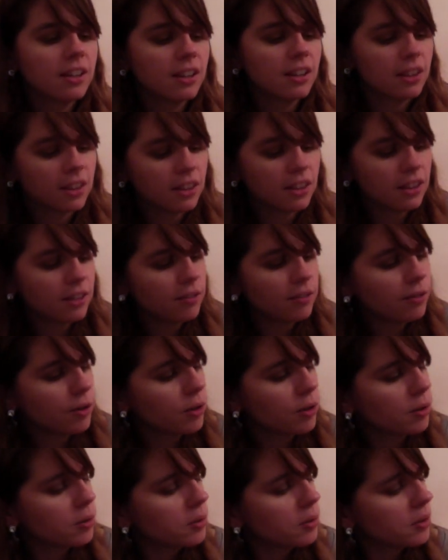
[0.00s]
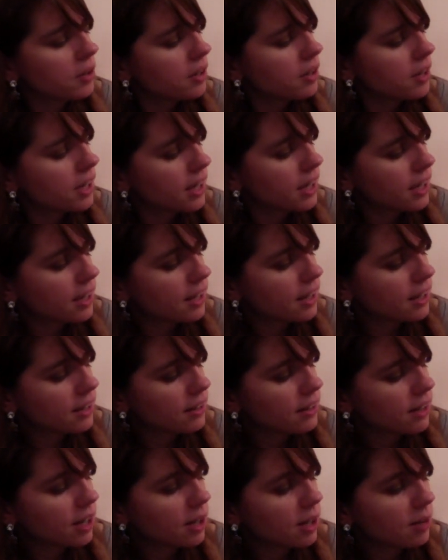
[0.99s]
the phone, and
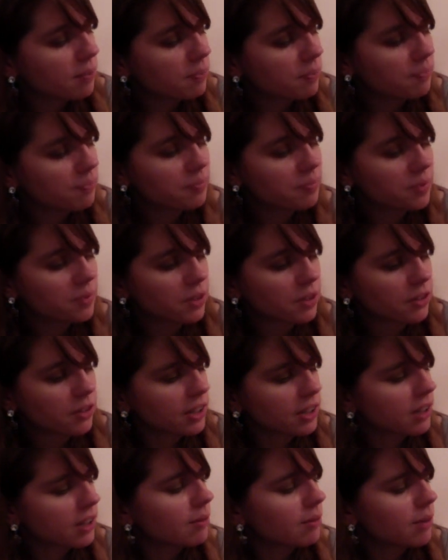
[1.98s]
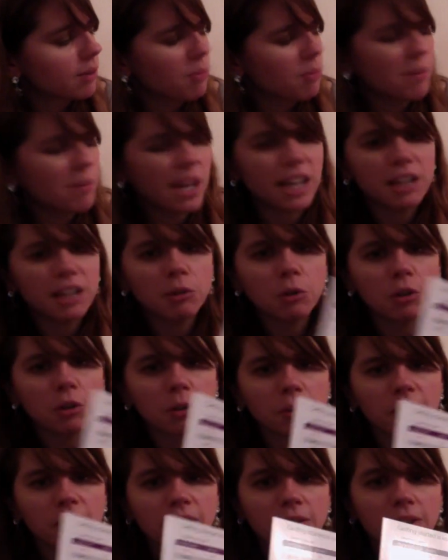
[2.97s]
there's like a manual or
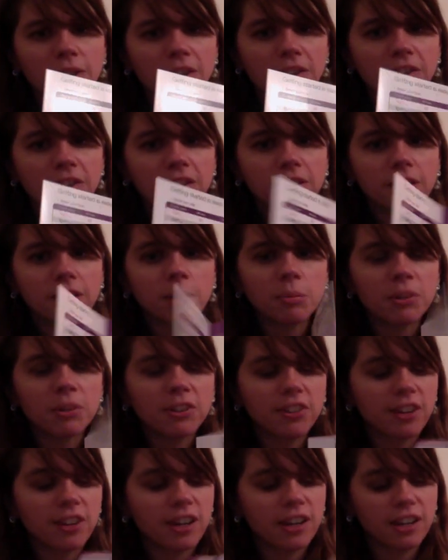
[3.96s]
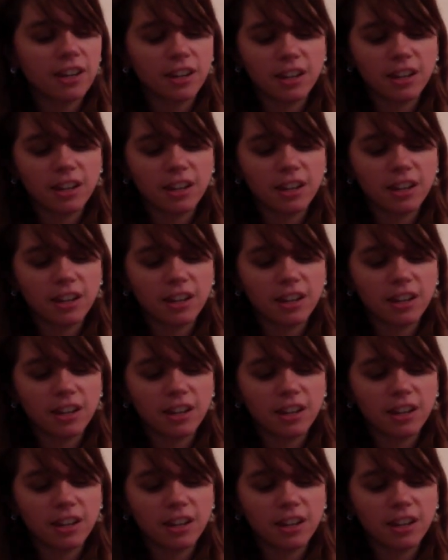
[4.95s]
whatever that's sealed up inside it,